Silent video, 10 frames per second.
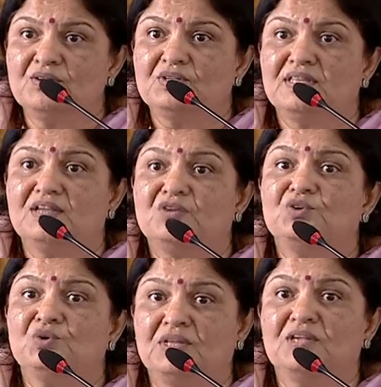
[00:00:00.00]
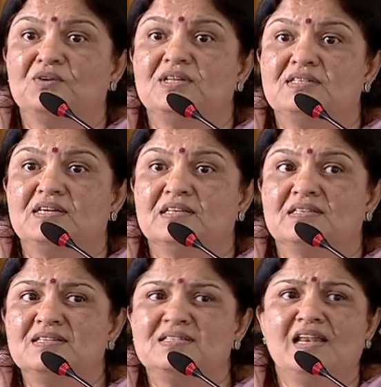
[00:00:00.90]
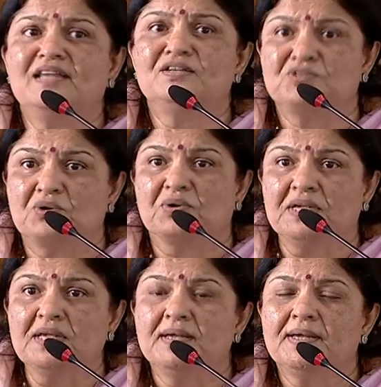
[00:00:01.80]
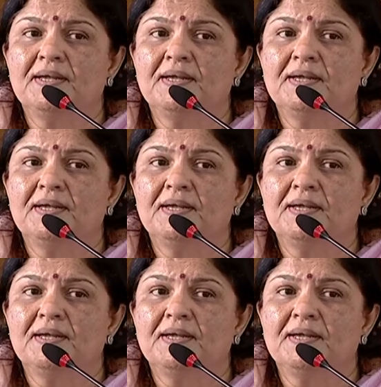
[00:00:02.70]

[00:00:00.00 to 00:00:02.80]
you think you're teaching, just telling a story.